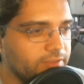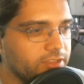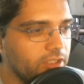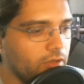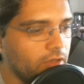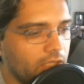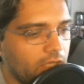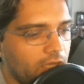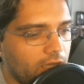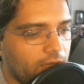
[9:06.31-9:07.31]
So,
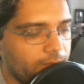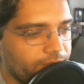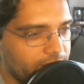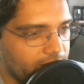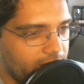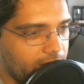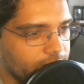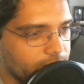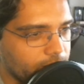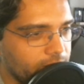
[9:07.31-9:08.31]
yeah,
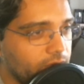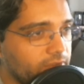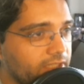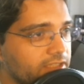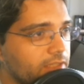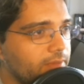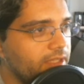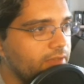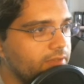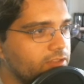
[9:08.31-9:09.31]
some really cool decks coming
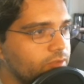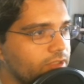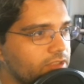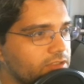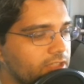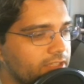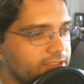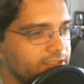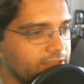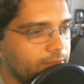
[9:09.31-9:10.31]
out this week. Glad to
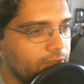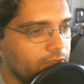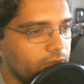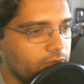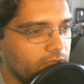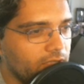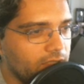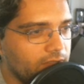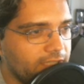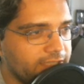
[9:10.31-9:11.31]
see some of the new
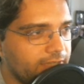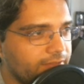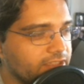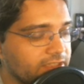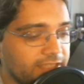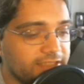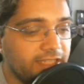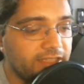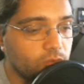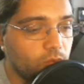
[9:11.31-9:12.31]
decks having success
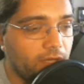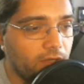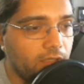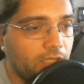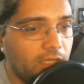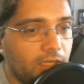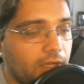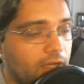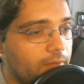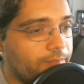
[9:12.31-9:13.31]
as well.
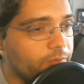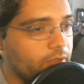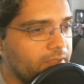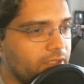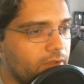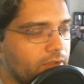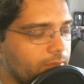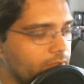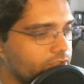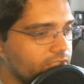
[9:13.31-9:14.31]
Let me know
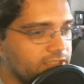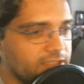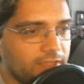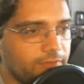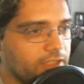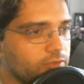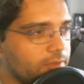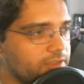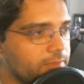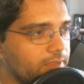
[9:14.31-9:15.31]
what you guys think. If you guys want to
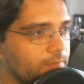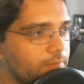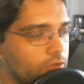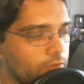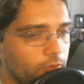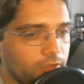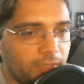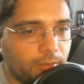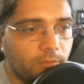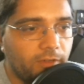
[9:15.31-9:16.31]
see me do full deck
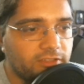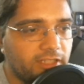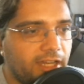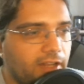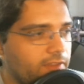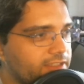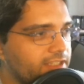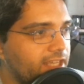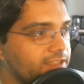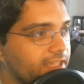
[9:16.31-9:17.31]
profiles on any of these
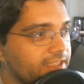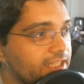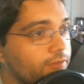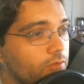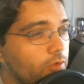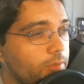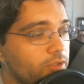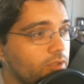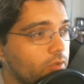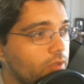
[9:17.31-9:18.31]
decks, I definitely will be
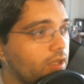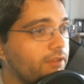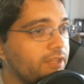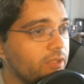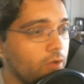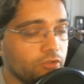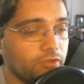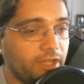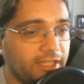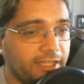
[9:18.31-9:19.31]
doing one on the Rose
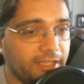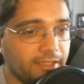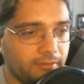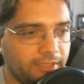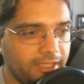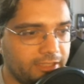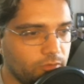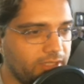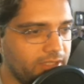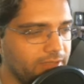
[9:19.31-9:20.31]
Dragon deck next
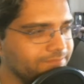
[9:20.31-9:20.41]
week.